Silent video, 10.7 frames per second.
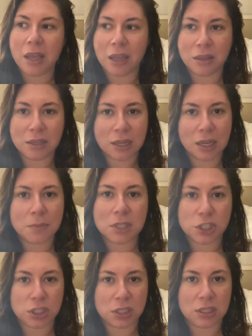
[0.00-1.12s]
and the times that
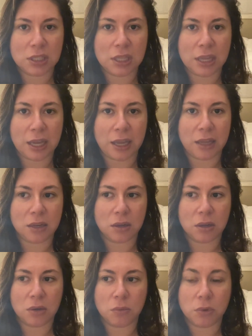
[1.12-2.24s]
she did that
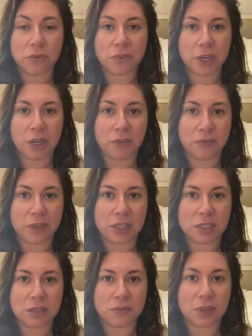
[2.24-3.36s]
were very
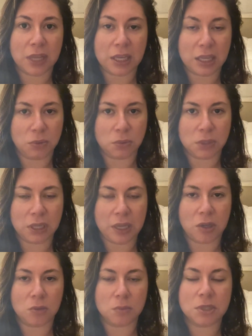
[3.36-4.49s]
effective. Like, it really
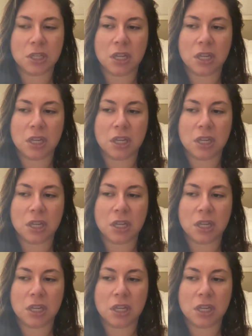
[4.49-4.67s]
helped.